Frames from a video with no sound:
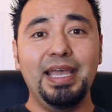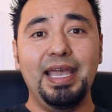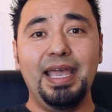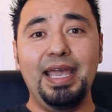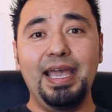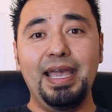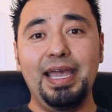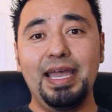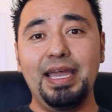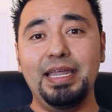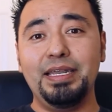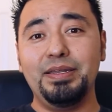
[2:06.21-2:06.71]

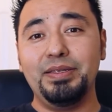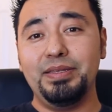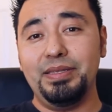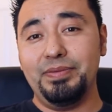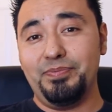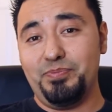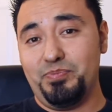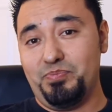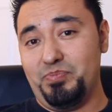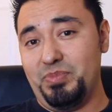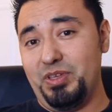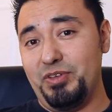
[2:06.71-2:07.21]
and
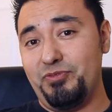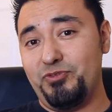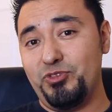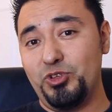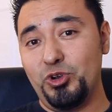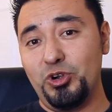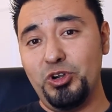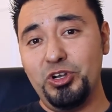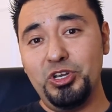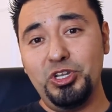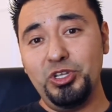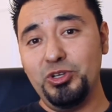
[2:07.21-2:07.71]
if
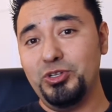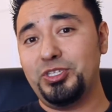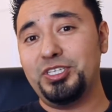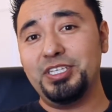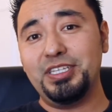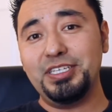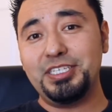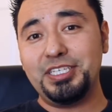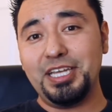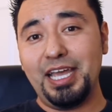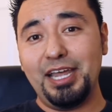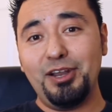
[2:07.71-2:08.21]
you're new to
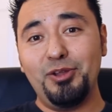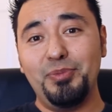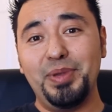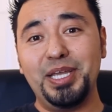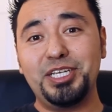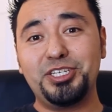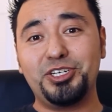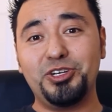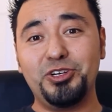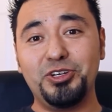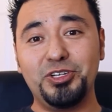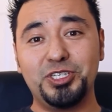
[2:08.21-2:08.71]
the channel,
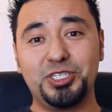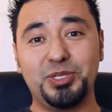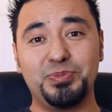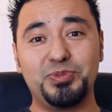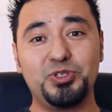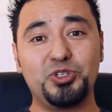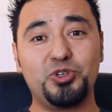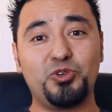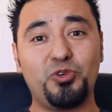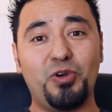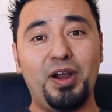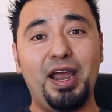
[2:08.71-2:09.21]
make sure you
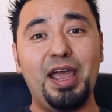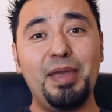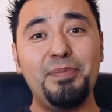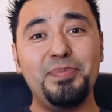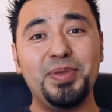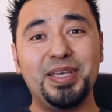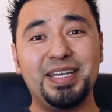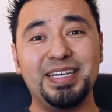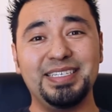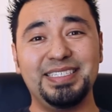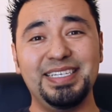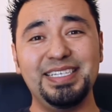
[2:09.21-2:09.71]
subscribe
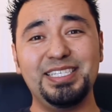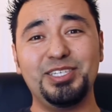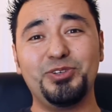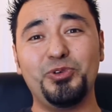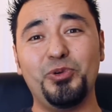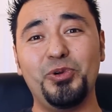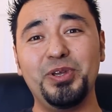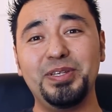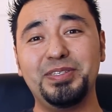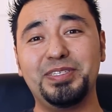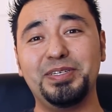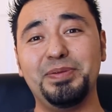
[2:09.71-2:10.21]
because it's
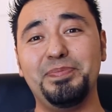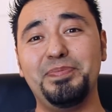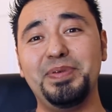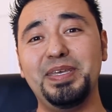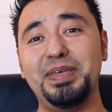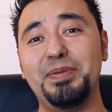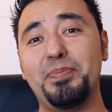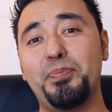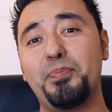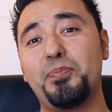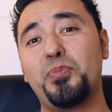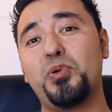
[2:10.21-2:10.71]
going to
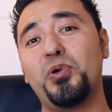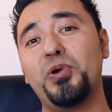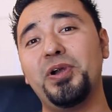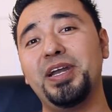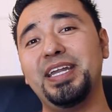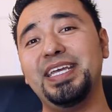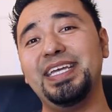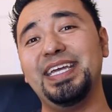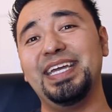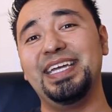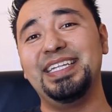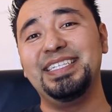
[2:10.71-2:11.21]
be
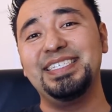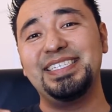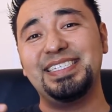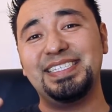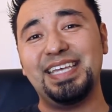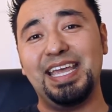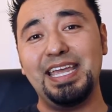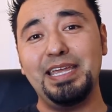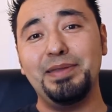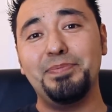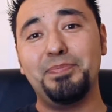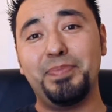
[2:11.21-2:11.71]
pretty
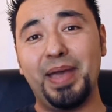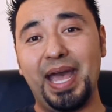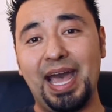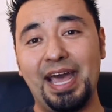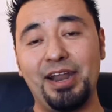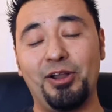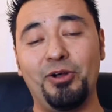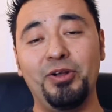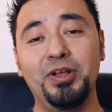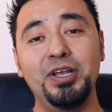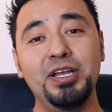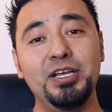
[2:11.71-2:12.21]
insane
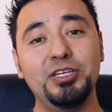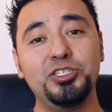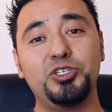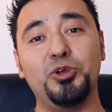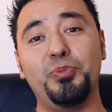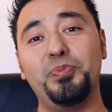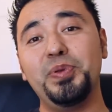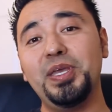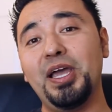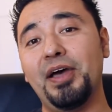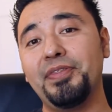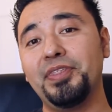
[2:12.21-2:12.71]
battle. So
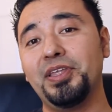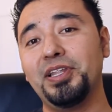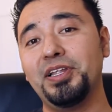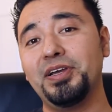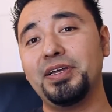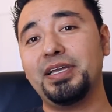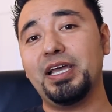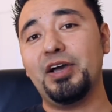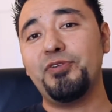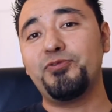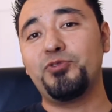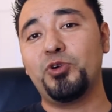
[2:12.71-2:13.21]
be on the
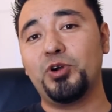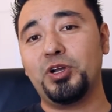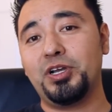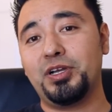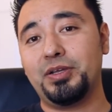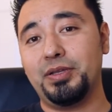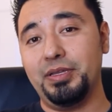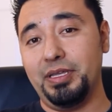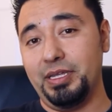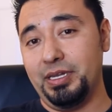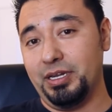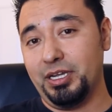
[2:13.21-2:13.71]
lookout for
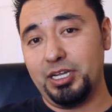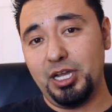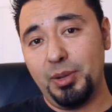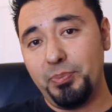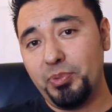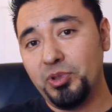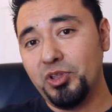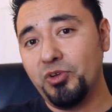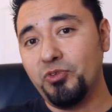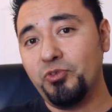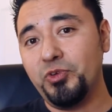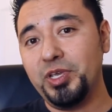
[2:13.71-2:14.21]
in a
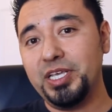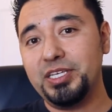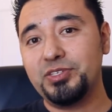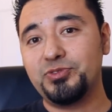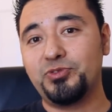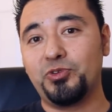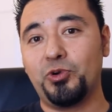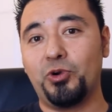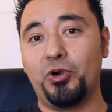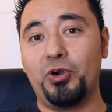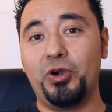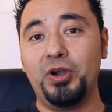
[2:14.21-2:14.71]
couple of weeks
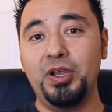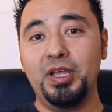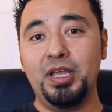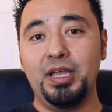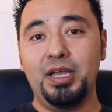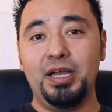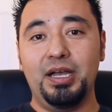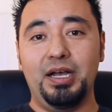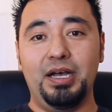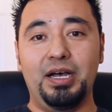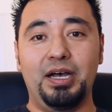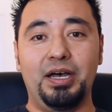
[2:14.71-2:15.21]
for
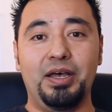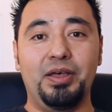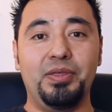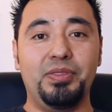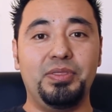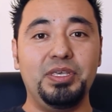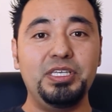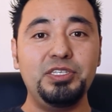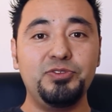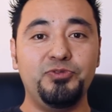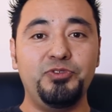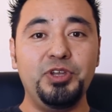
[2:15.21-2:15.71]
uh,
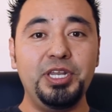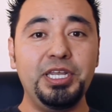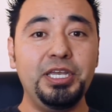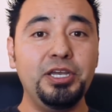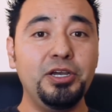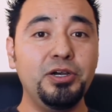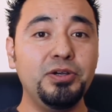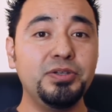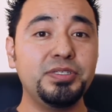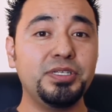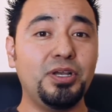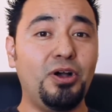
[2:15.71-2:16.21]
these
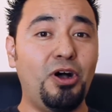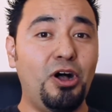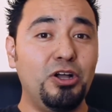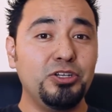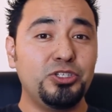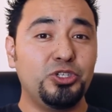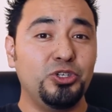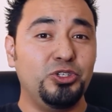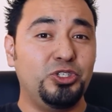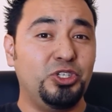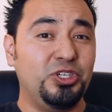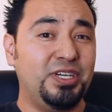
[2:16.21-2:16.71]
videos.
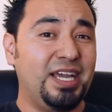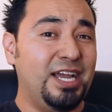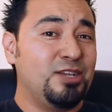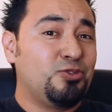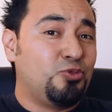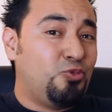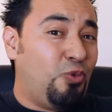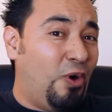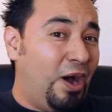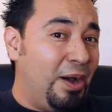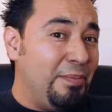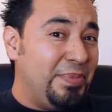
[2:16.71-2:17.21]
Also, do you guys
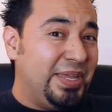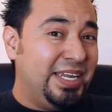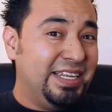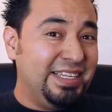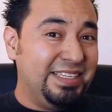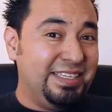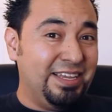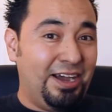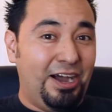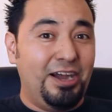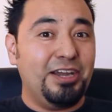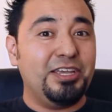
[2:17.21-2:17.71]
want me to
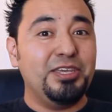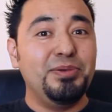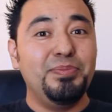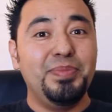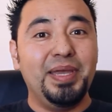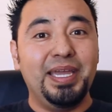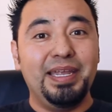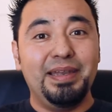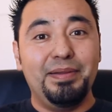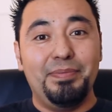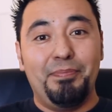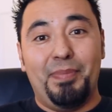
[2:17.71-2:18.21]

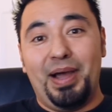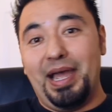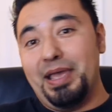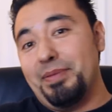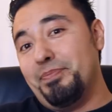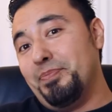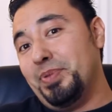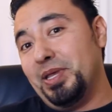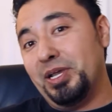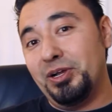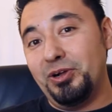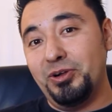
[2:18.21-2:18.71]
document my
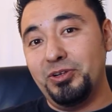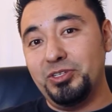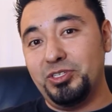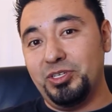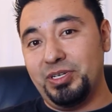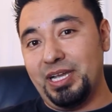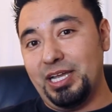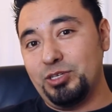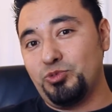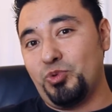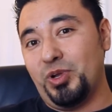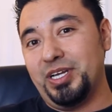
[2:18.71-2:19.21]
build? Do
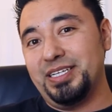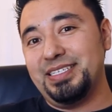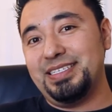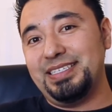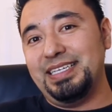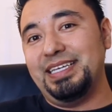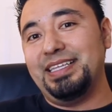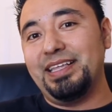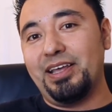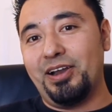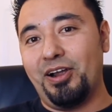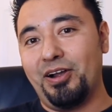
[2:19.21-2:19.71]
you guys want to
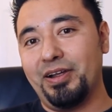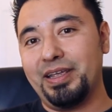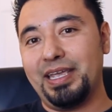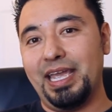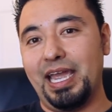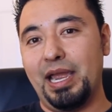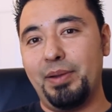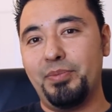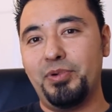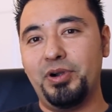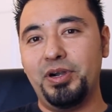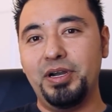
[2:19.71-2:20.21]
see that on
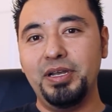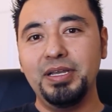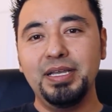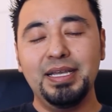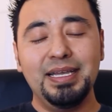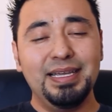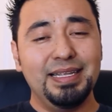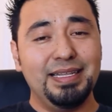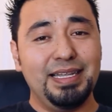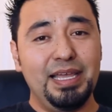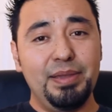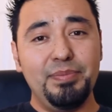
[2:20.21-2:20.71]
camera?
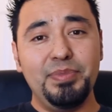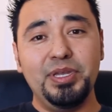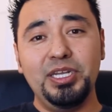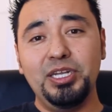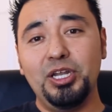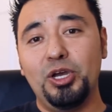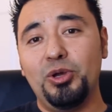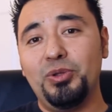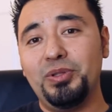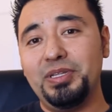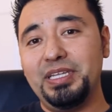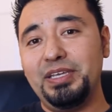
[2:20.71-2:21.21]
Let me
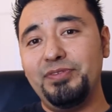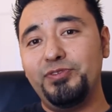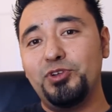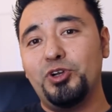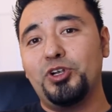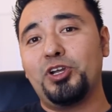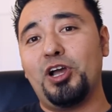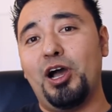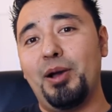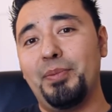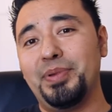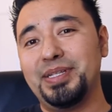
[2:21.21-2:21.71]
know. Leave your
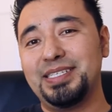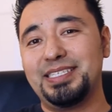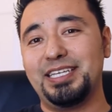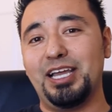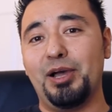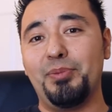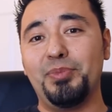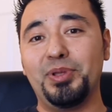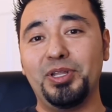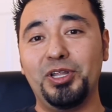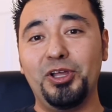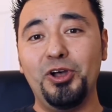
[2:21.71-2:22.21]
comments
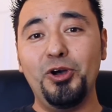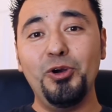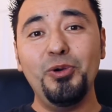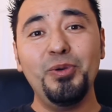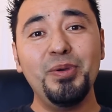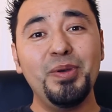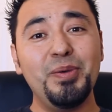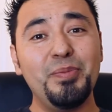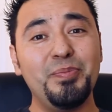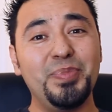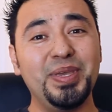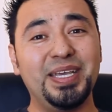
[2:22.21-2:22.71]
down
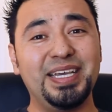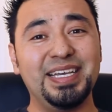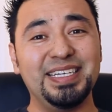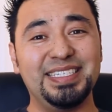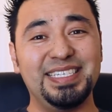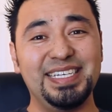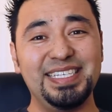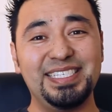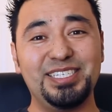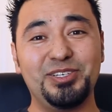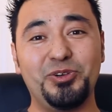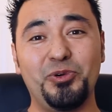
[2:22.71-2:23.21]
below
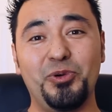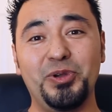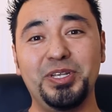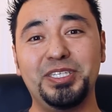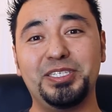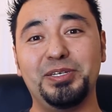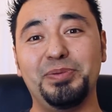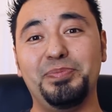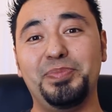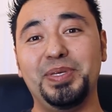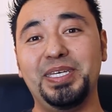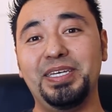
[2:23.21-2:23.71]
because it's going
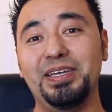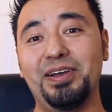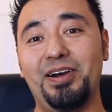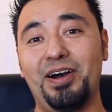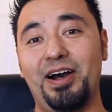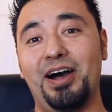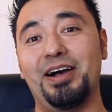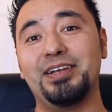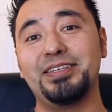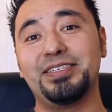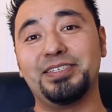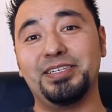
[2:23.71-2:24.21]
to be
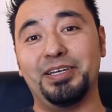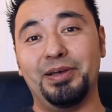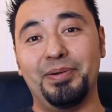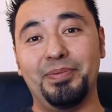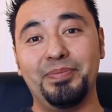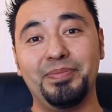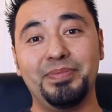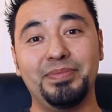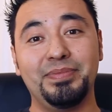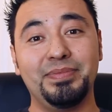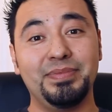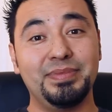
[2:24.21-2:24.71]

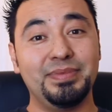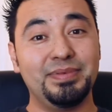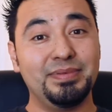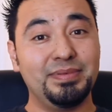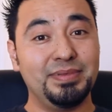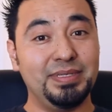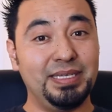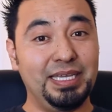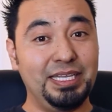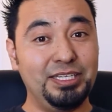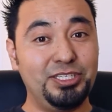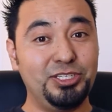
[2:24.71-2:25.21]
awesome.
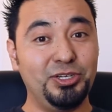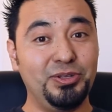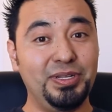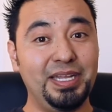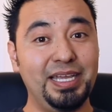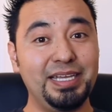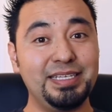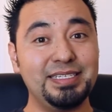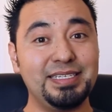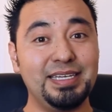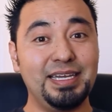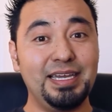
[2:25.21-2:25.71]
Until
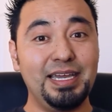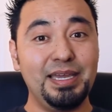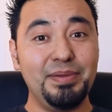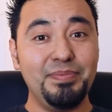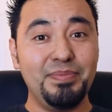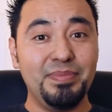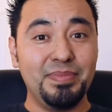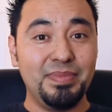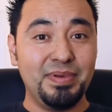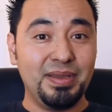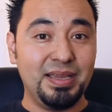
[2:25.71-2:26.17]
next time,